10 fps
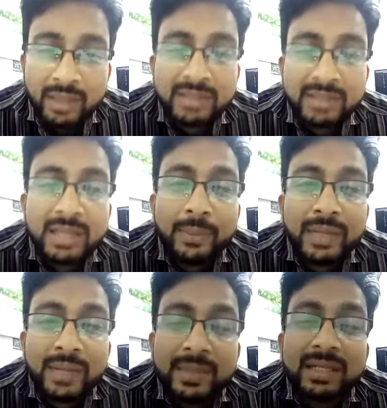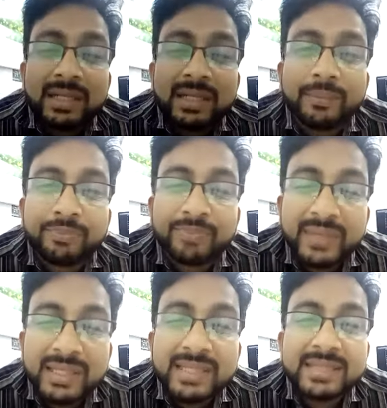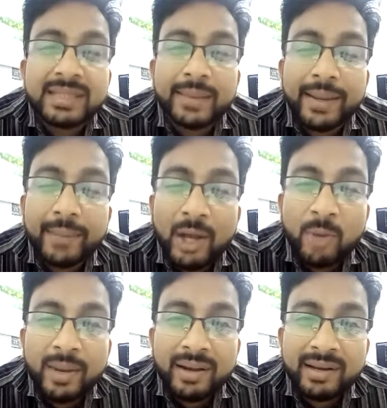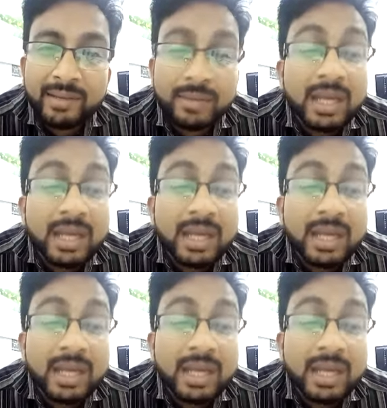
but sometimes it pierce the environmentrium,